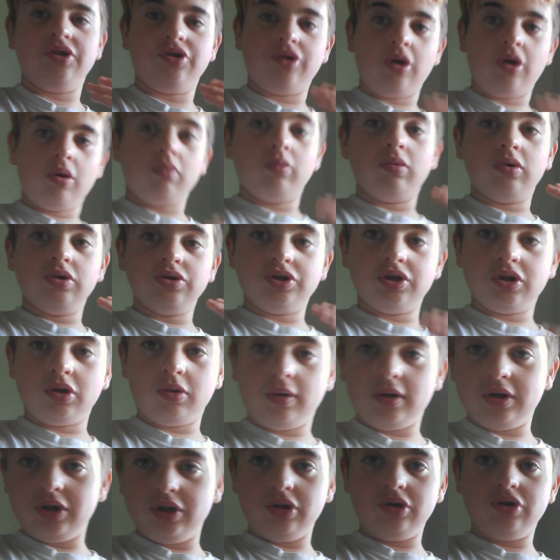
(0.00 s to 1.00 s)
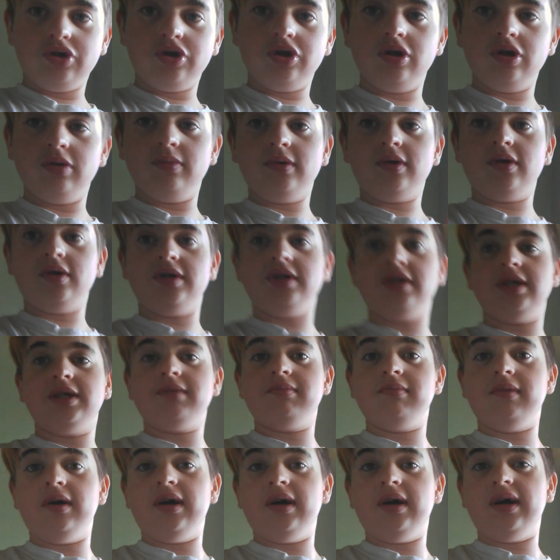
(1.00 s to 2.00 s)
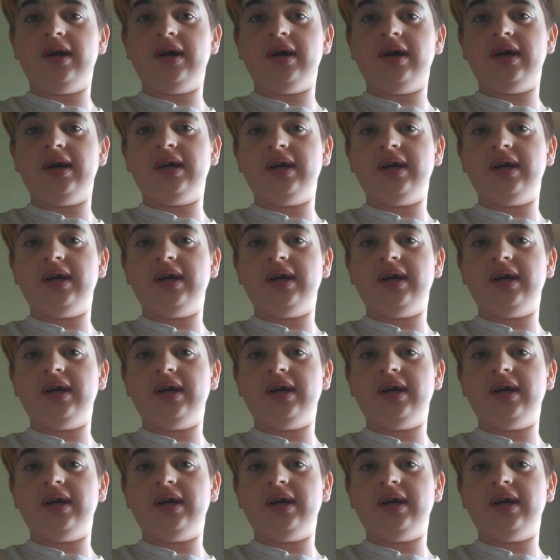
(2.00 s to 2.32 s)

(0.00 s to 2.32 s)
don't want to quit YouTube because it's my,